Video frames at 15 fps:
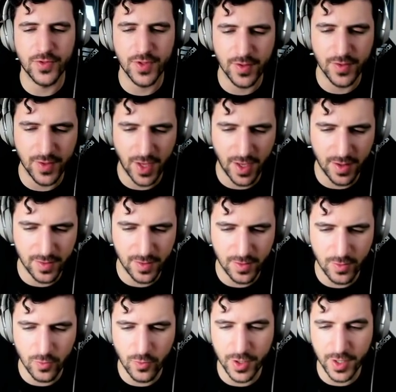us at
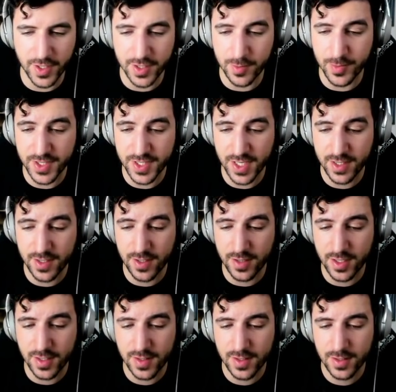100%
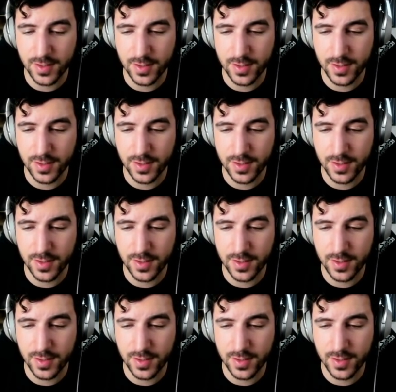crit.